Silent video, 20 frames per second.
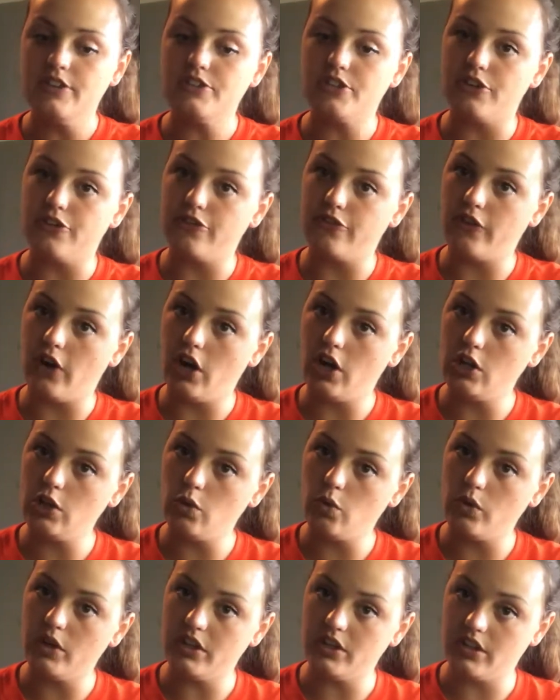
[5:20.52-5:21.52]
to
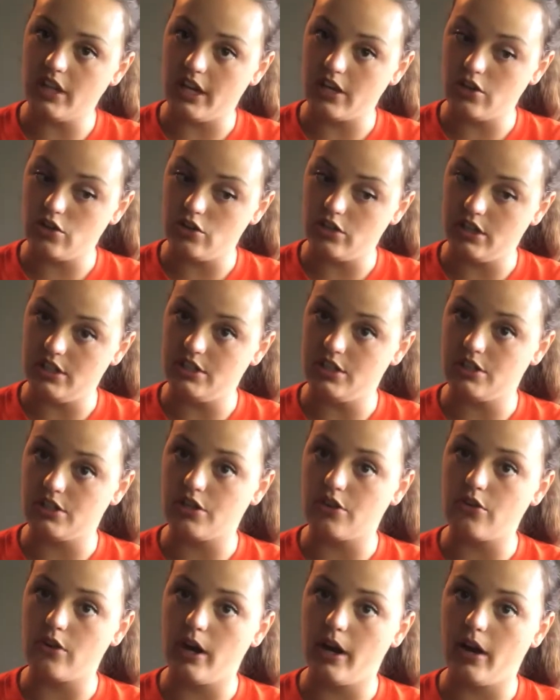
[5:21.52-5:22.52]
following that cookie to the
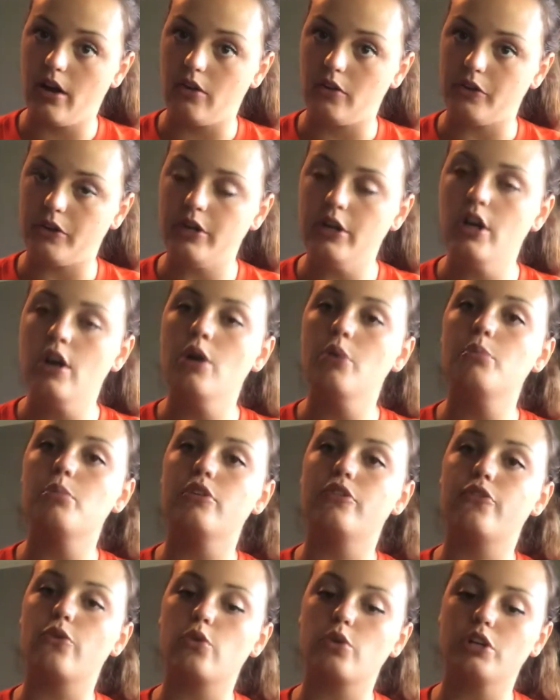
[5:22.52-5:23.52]
ground
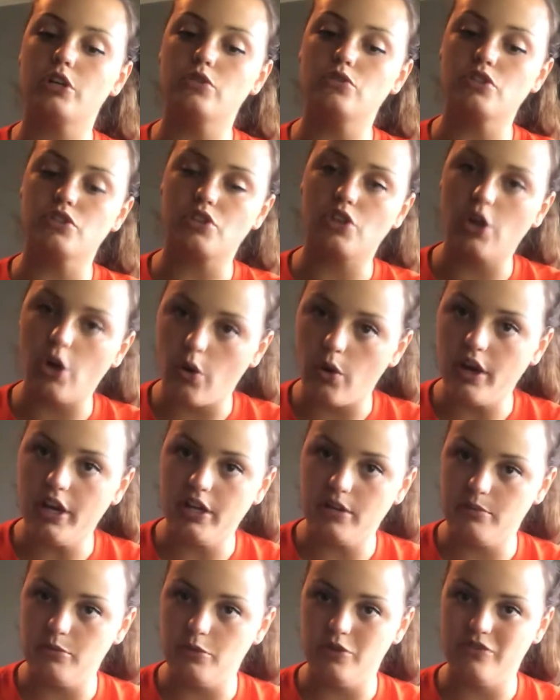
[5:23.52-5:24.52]
before you just go
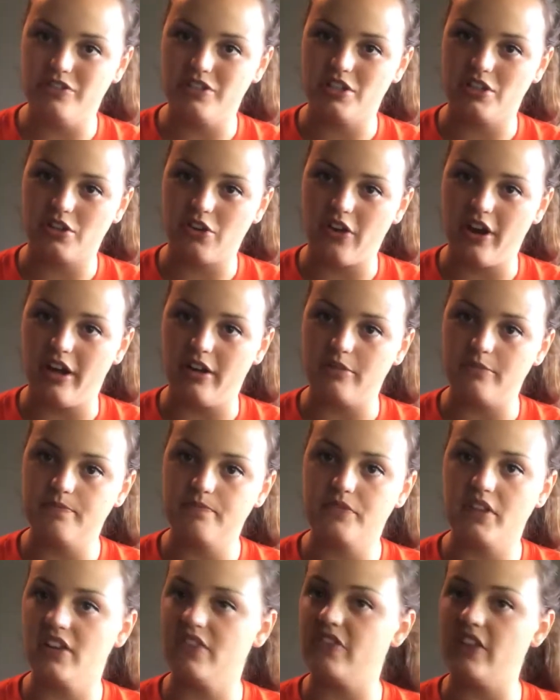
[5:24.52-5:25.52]
ahead and move it to the ground.
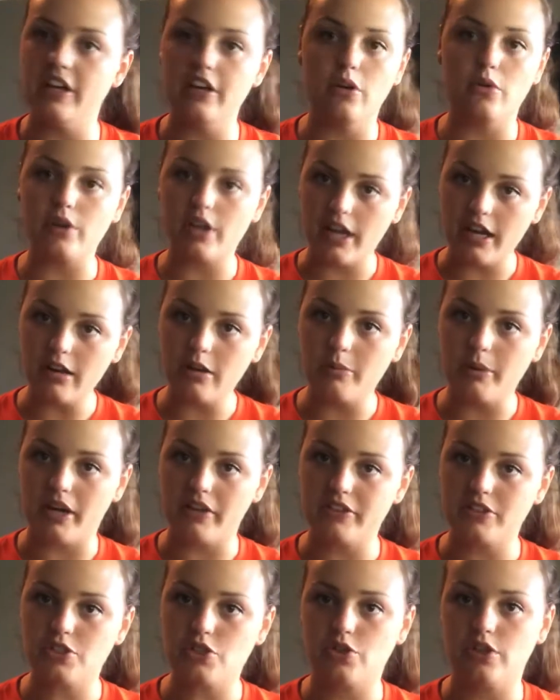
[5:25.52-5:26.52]
If they don't care
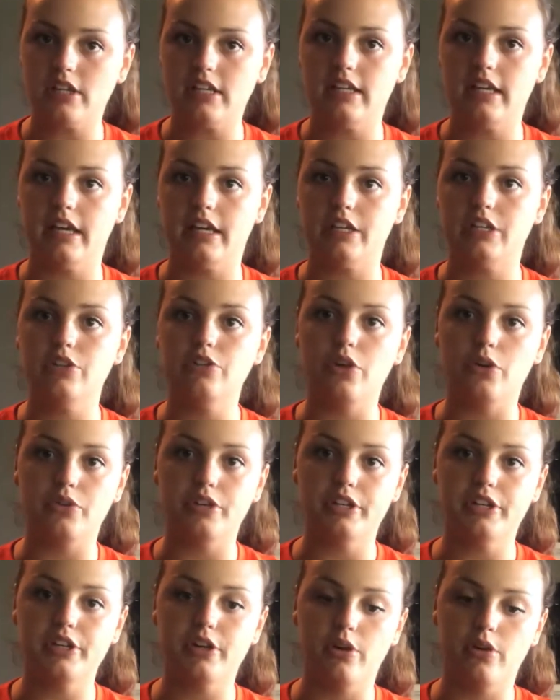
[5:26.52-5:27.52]
about the treat yet, you don't
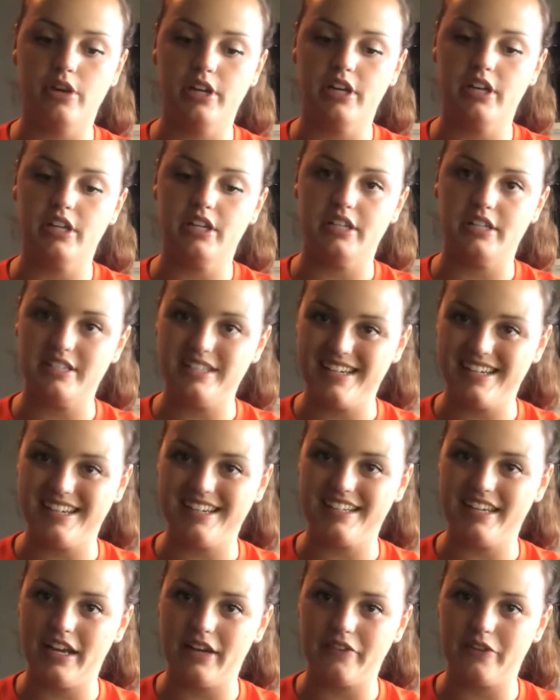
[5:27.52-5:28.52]
need to go ahead and take
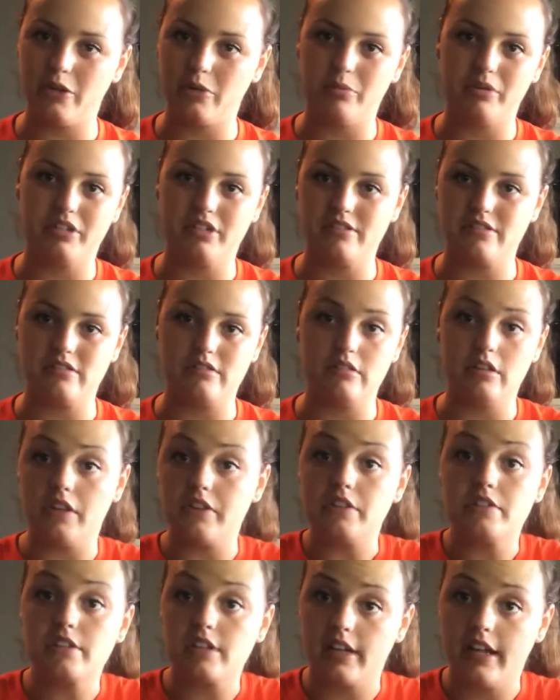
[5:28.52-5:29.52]
it down there because
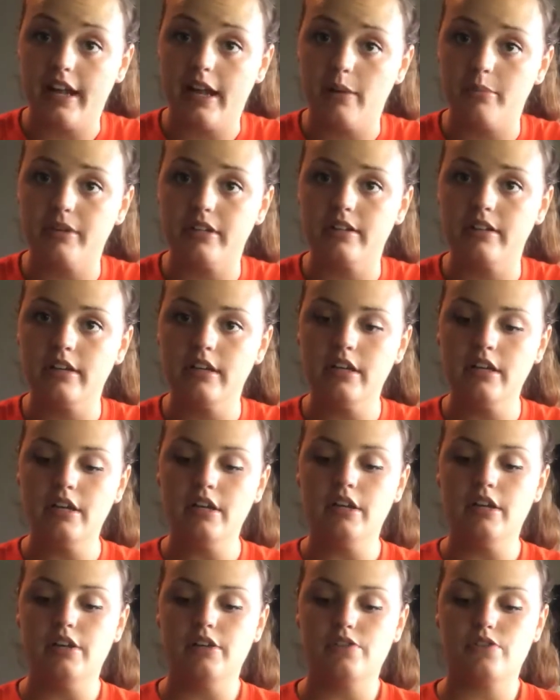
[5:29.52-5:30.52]
nothing's gonna happen.
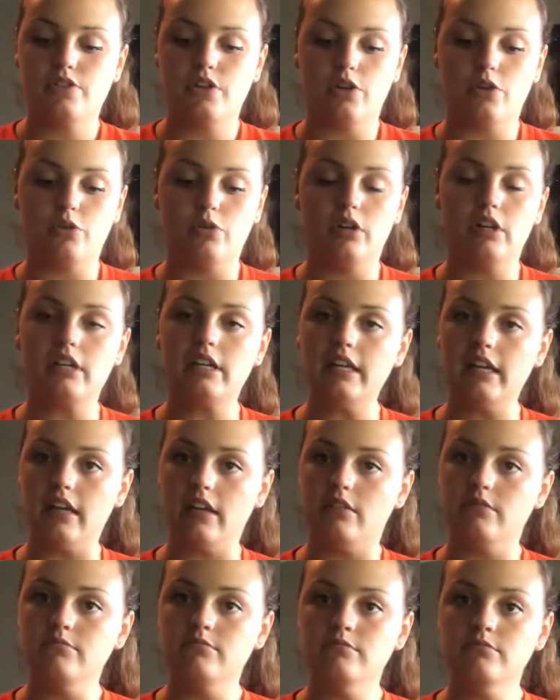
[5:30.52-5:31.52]
So again,